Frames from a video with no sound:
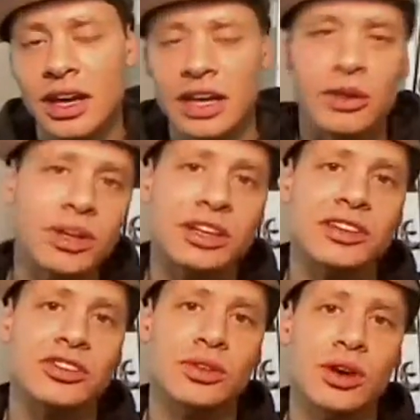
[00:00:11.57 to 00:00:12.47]
And I want to
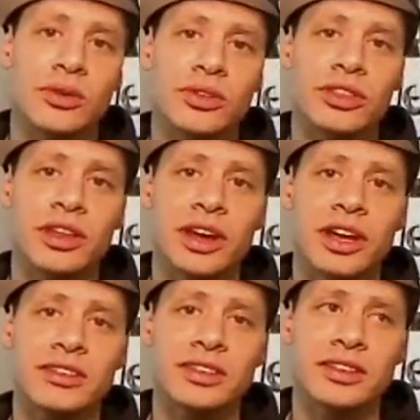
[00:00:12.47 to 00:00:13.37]
let you know that
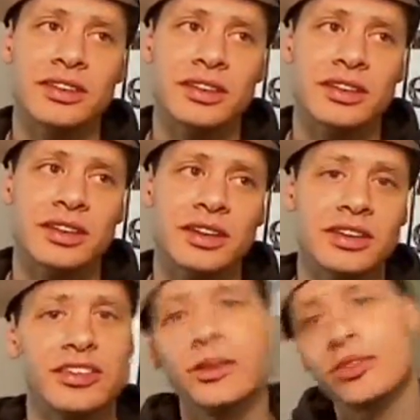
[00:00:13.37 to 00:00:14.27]
it
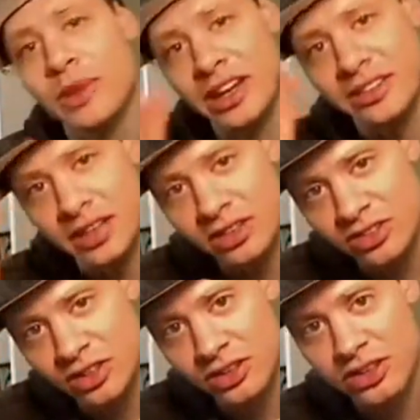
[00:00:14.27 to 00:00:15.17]
has come to my
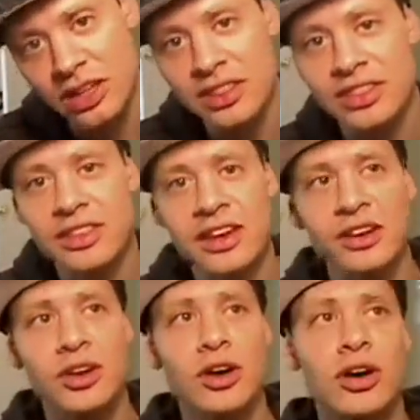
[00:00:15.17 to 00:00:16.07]
attention that
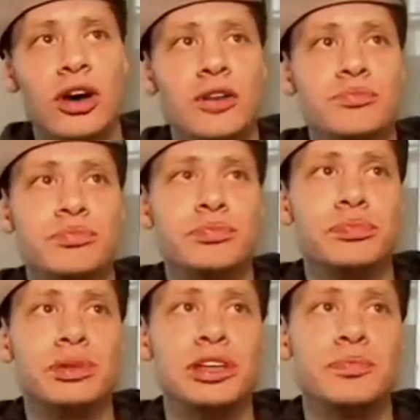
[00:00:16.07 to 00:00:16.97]
there are
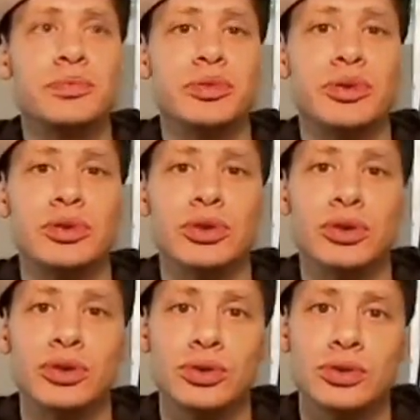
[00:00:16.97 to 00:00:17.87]
people
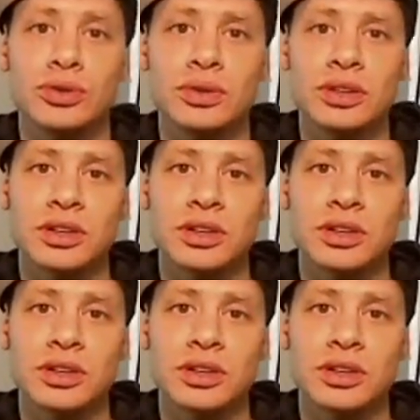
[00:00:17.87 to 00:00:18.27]
who